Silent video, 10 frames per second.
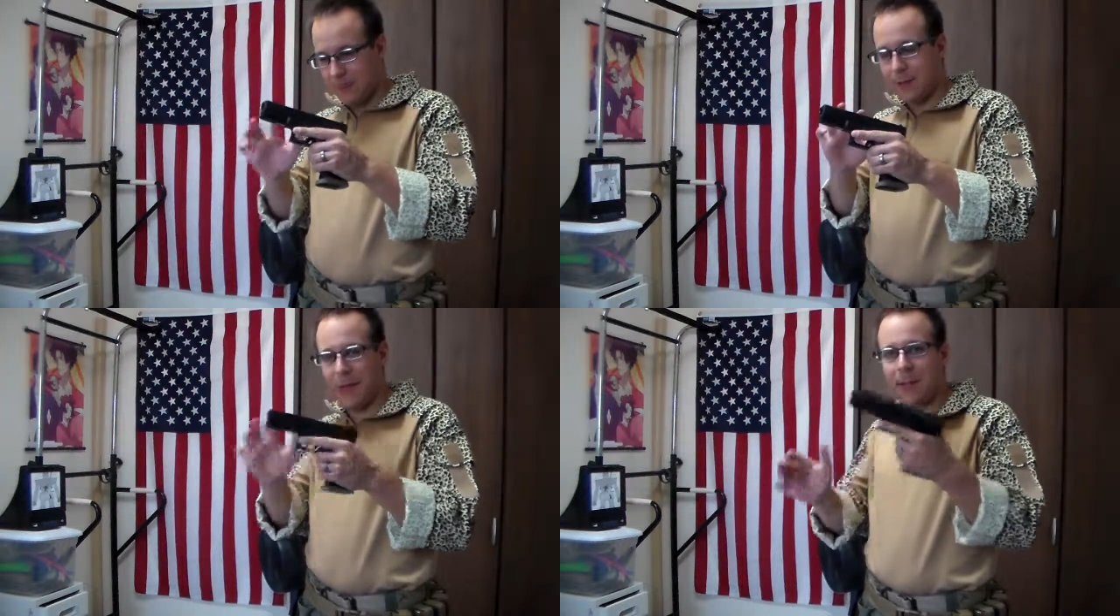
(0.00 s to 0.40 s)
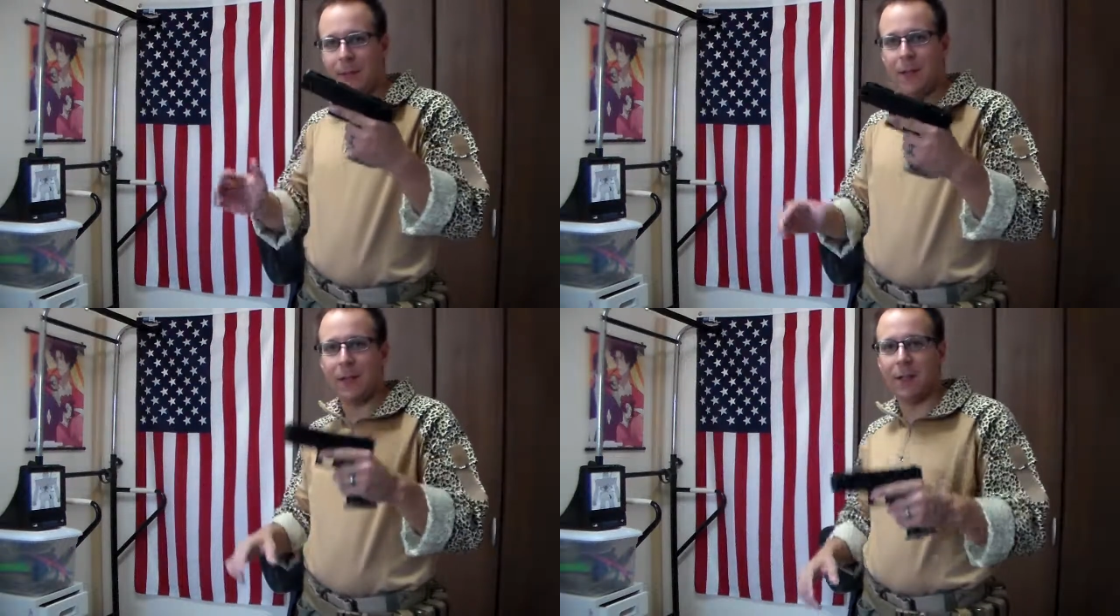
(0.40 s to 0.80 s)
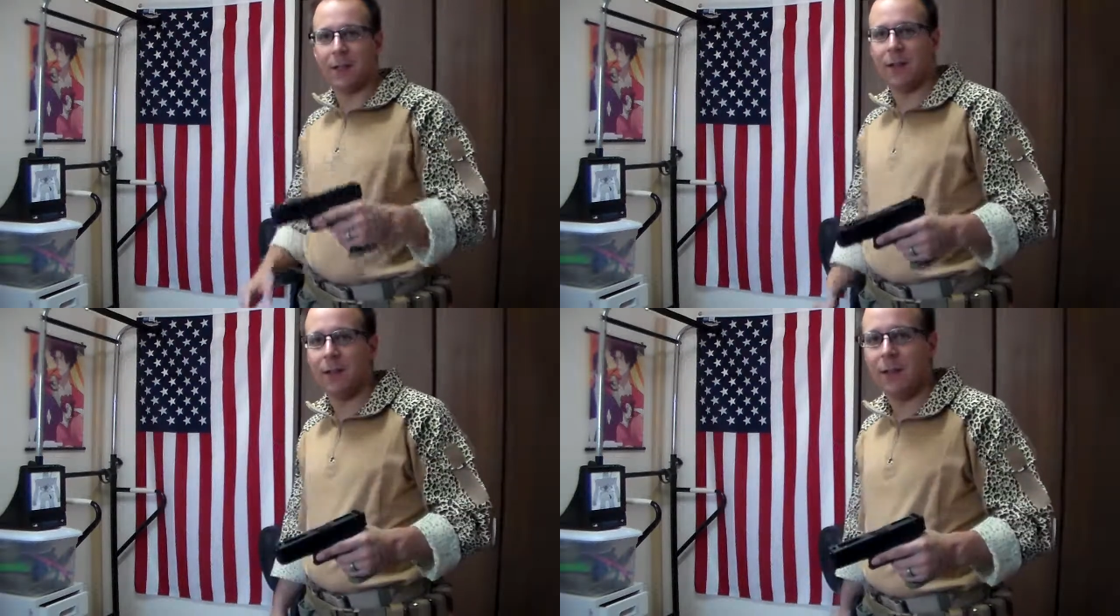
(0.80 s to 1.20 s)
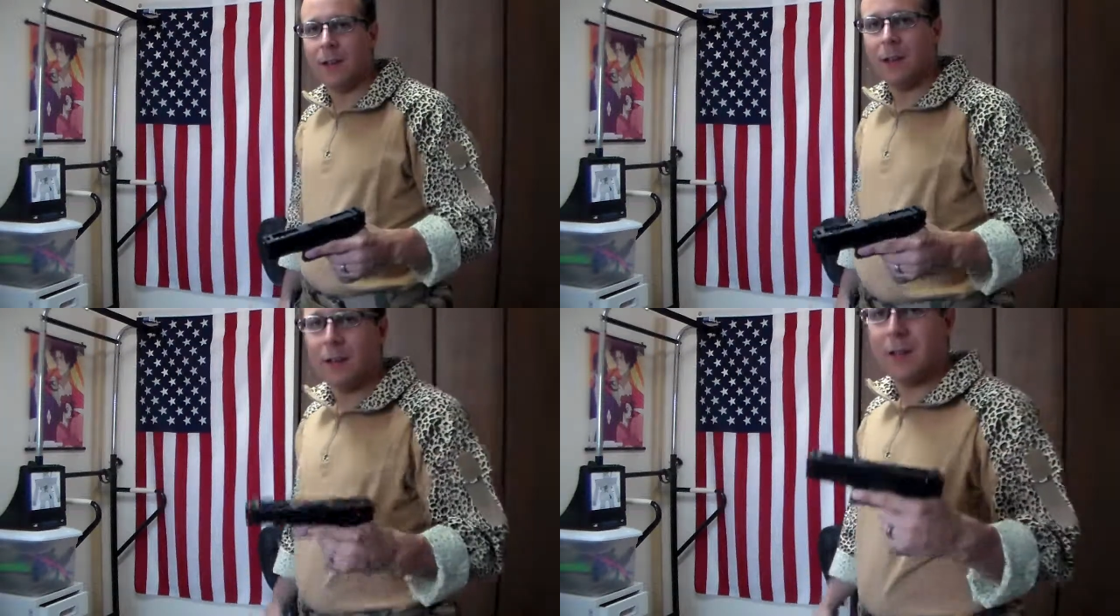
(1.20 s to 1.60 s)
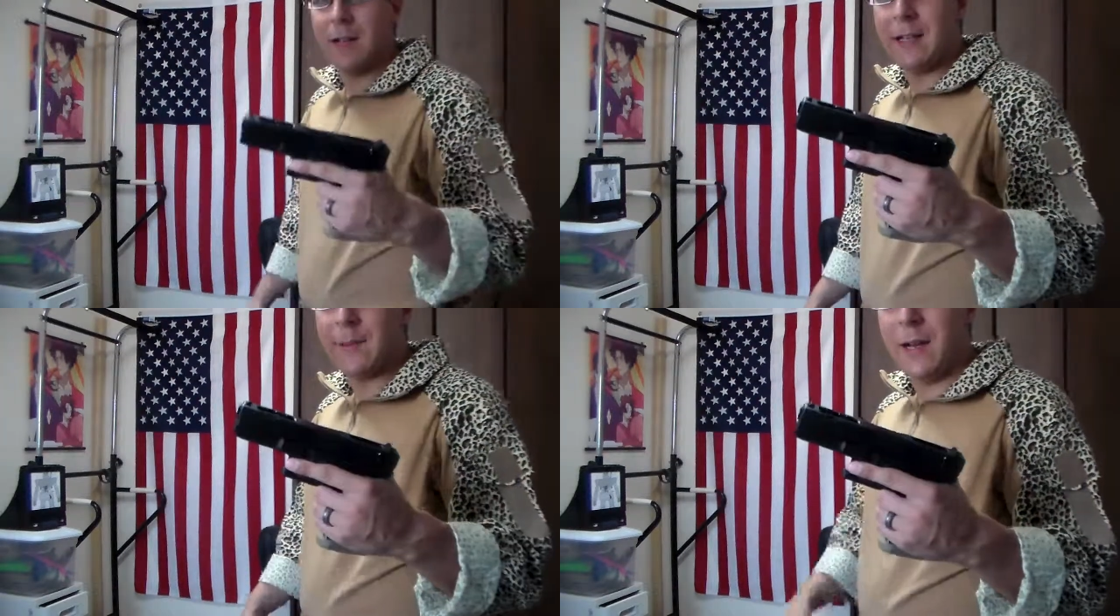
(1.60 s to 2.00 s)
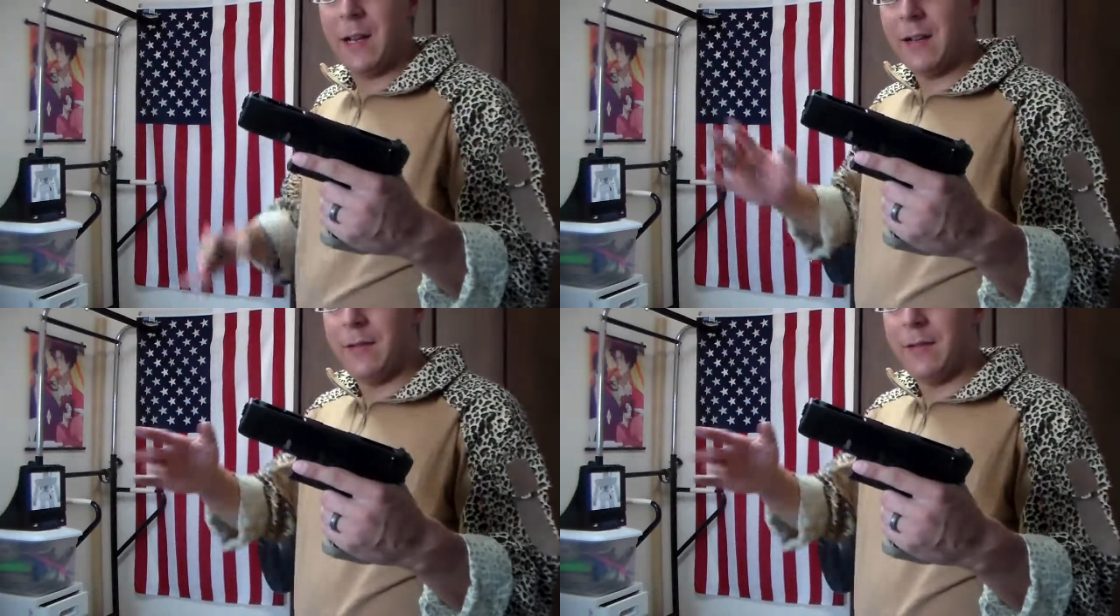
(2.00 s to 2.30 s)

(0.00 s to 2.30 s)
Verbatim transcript: sexy beast. So that's my